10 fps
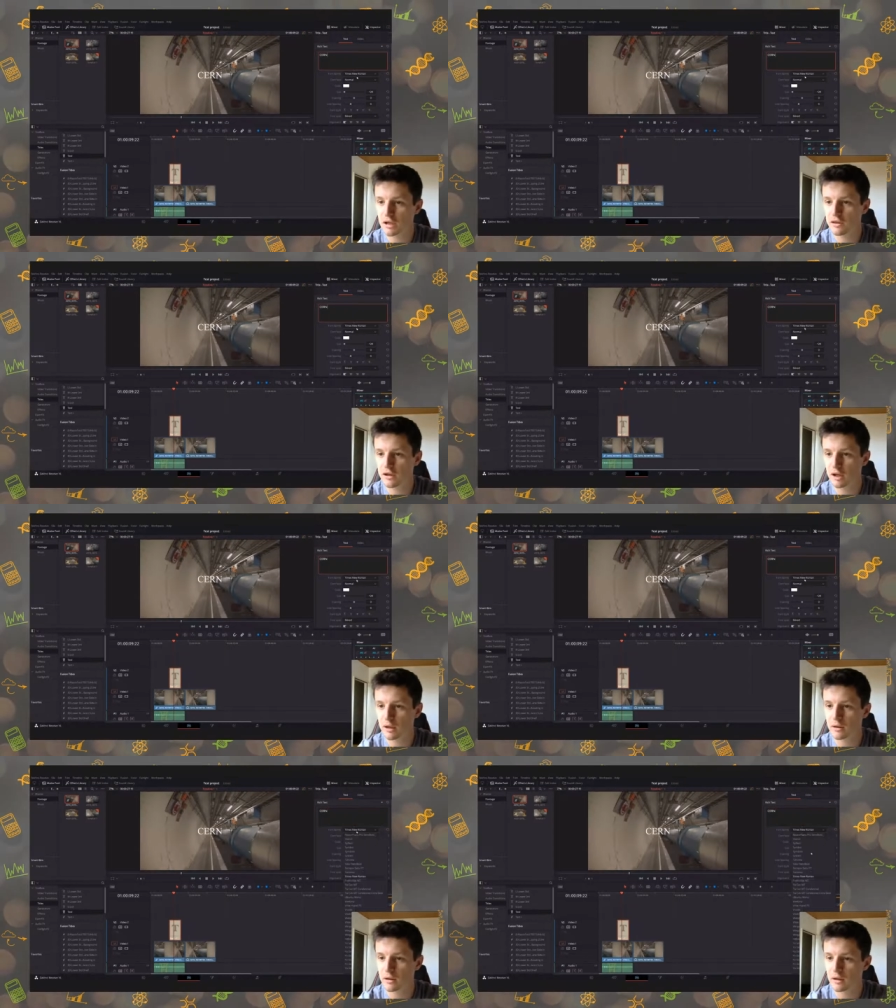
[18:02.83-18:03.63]

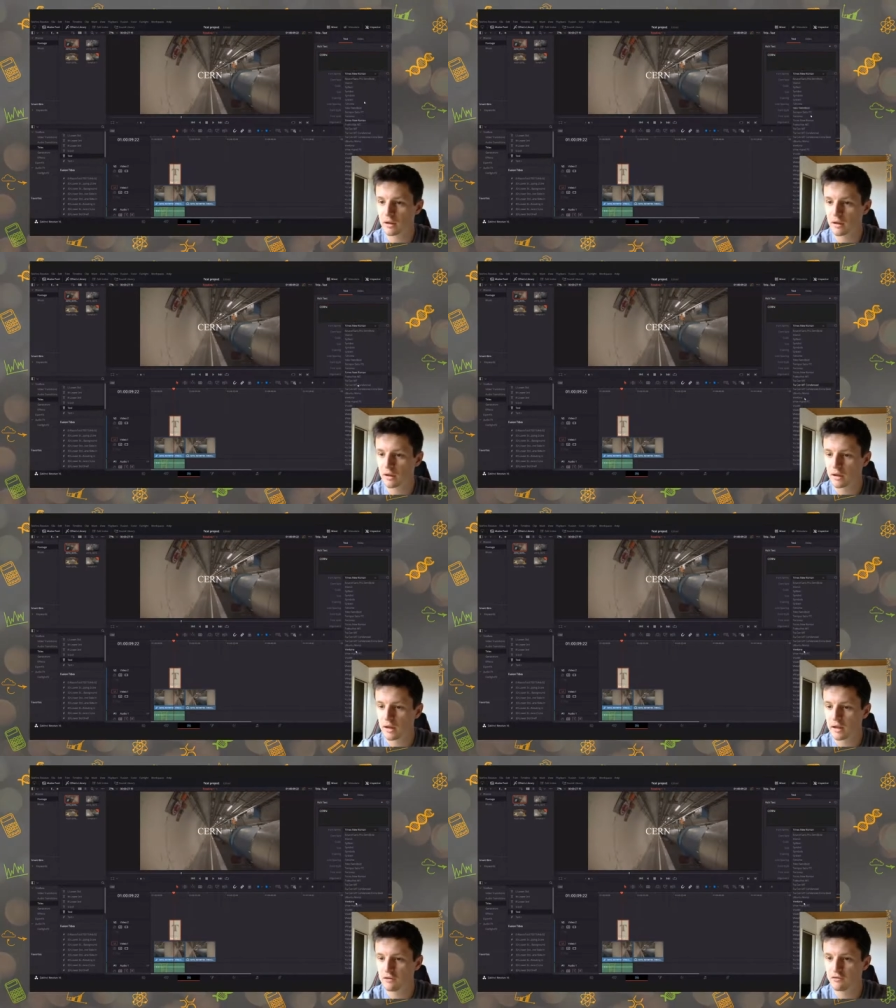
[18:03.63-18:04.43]
anything,
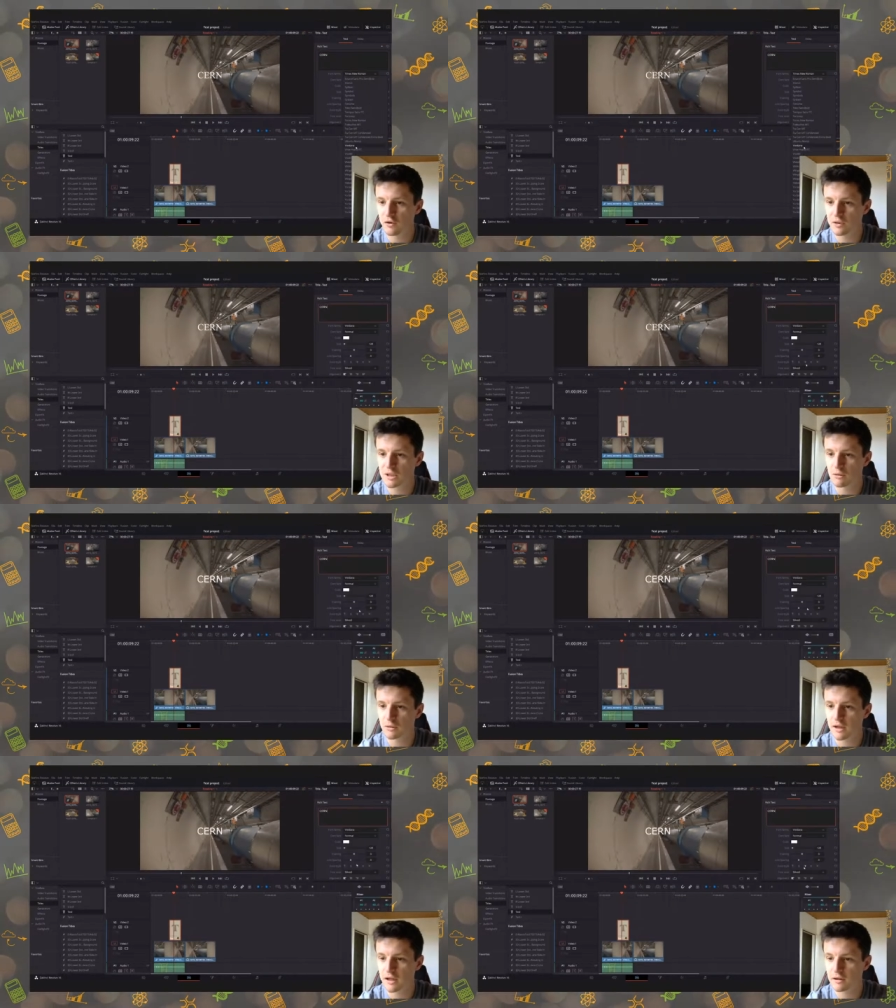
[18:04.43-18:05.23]
any fonts are
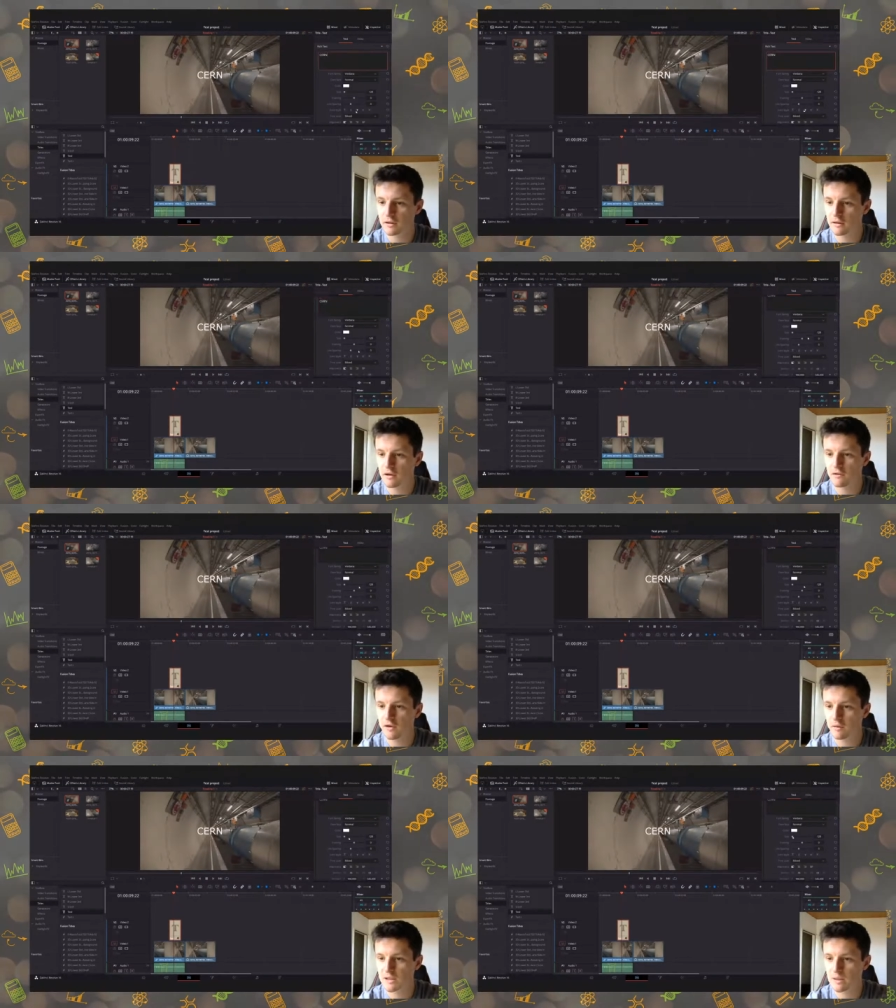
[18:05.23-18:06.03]
all here.
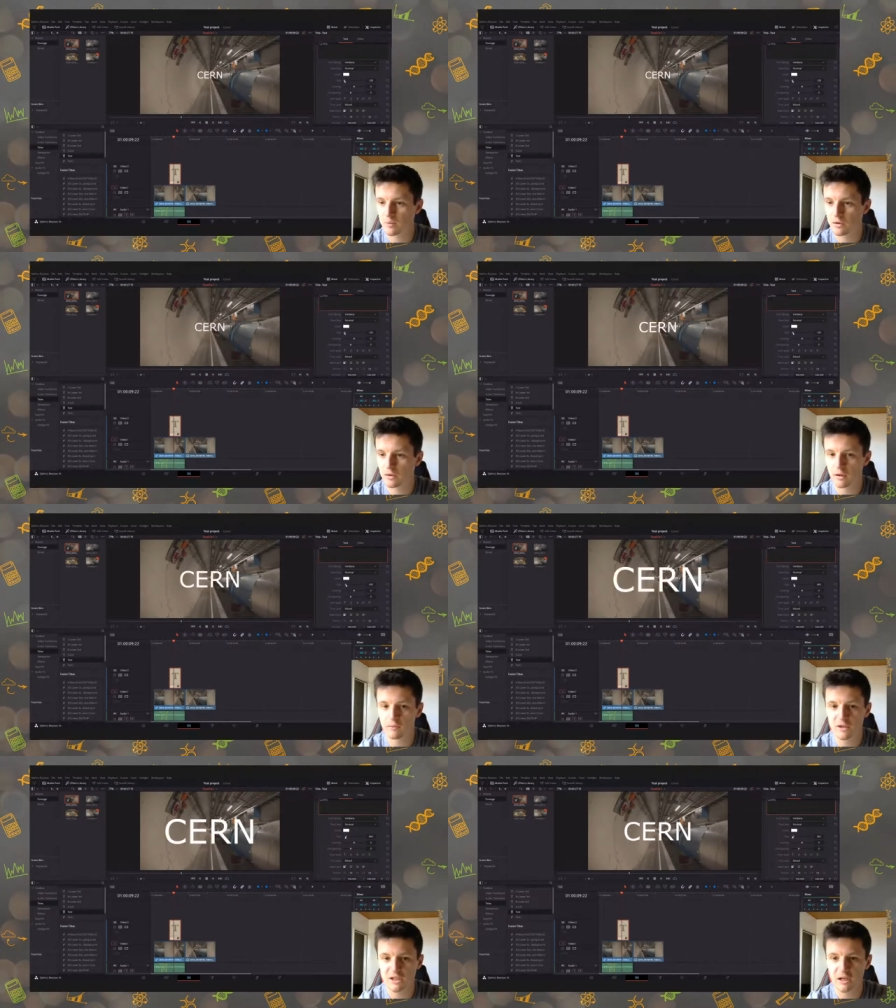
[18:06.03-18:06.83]
Very simple,
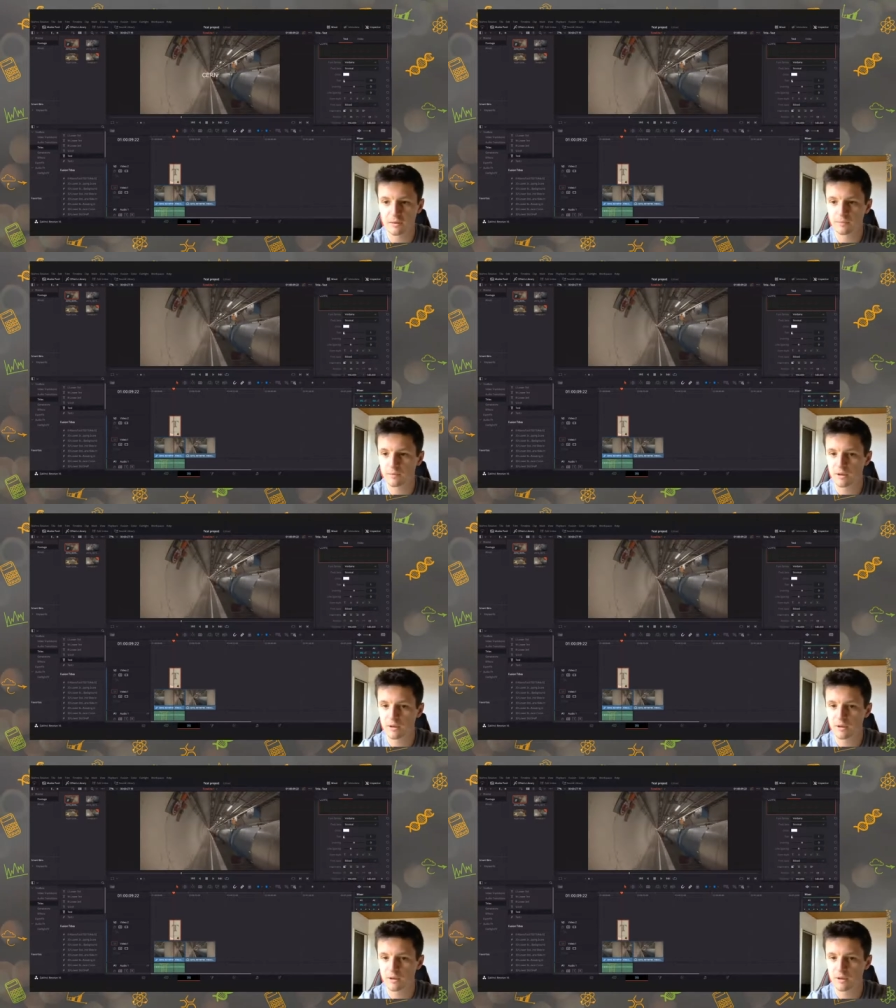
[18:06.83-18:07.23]
obviously.